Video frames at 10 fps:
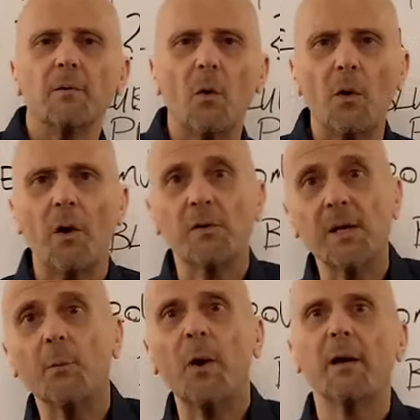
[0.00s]
or
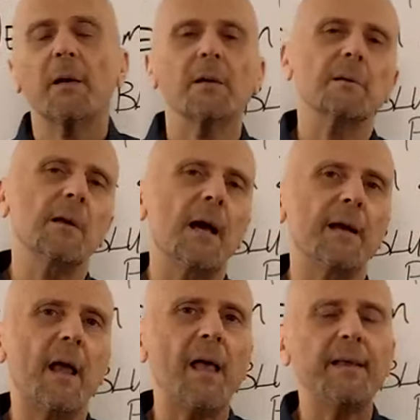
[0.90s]
somewhere along the
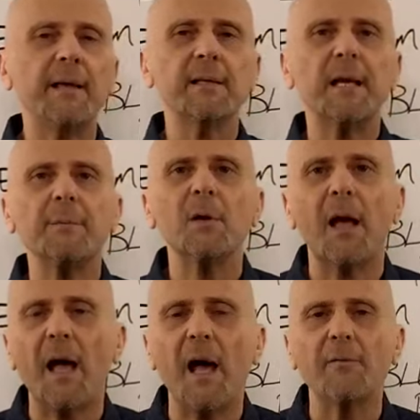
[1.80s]
line, and they seem to
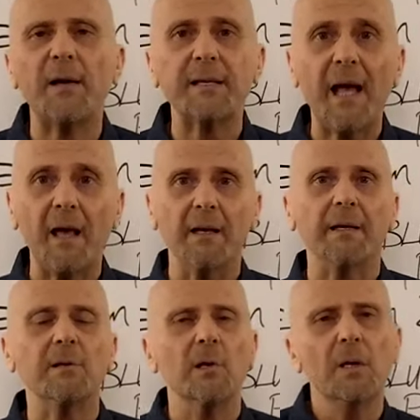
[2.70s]
have a
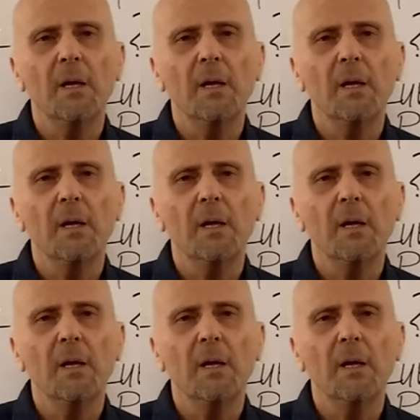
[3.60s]
talent